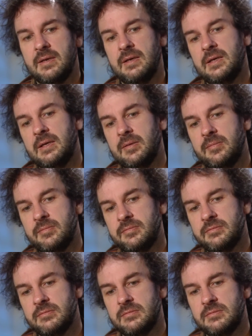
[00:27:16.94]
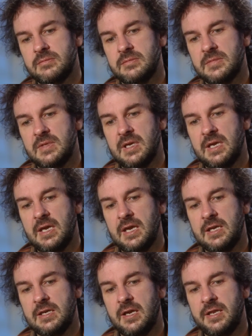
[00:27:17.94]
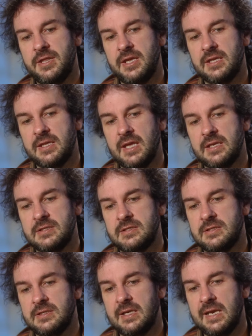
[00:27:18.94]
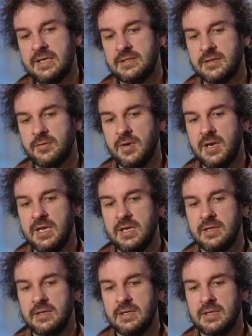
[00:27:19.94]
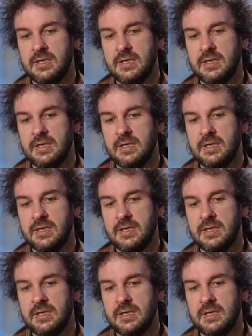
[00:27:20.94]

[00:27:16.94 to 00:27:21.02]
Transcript: And I think that's the lesson, really.